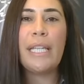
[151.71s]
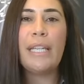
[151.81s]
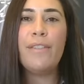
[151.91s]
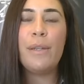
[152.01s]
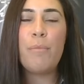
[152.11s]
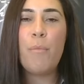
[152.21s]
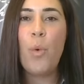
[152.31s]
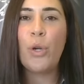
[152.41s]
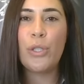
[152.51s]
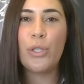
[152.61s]
even
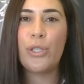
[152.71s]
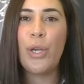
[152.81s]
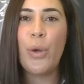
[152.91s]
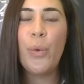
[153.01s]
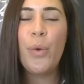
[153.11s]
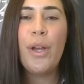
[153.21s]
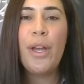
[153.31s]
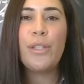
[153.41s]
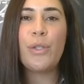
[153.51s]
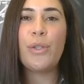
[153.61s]
more so.
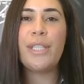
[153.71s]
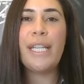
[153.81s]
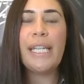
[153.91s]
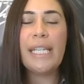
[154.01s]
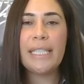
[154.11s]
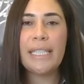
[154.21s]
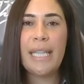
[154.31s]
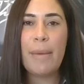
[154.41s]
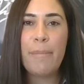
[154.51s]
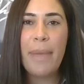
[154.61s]
So they're taking a
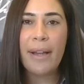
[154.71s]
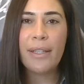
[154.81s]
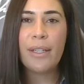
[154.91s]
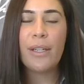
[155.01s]
step back.